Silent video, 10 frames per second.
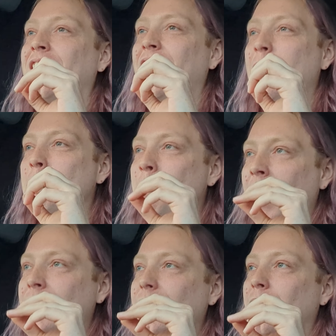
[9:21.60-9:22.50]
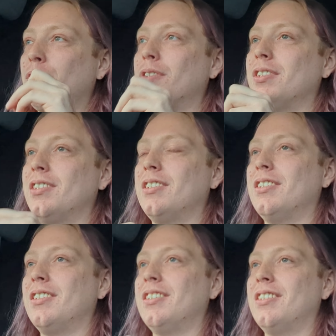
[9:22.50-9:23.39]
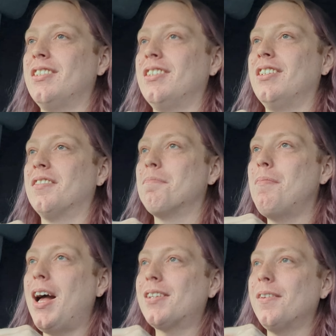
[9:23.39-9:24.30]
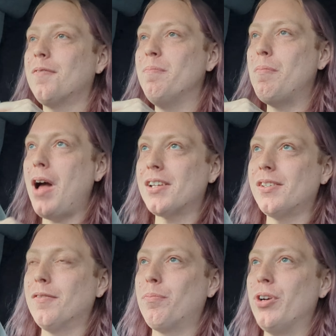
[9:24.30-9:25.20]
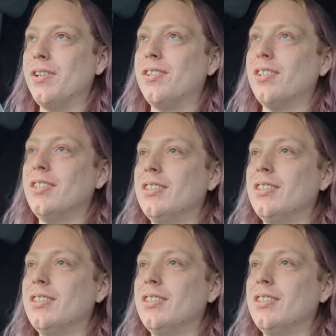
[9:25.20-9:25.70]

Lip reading: They're massive. Massive, massive bridge.